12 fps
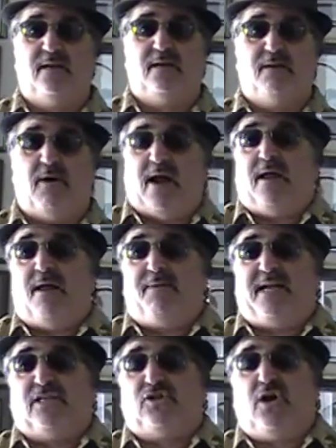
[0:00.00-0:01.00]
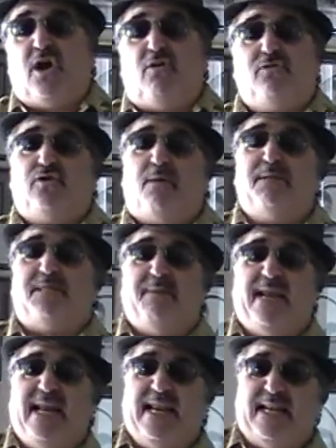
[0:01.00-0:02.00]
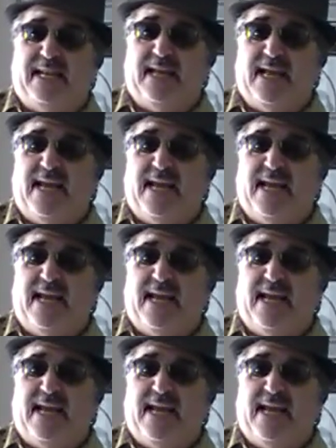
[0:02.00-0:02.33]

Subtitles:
Why? Because, well, Trump is mean.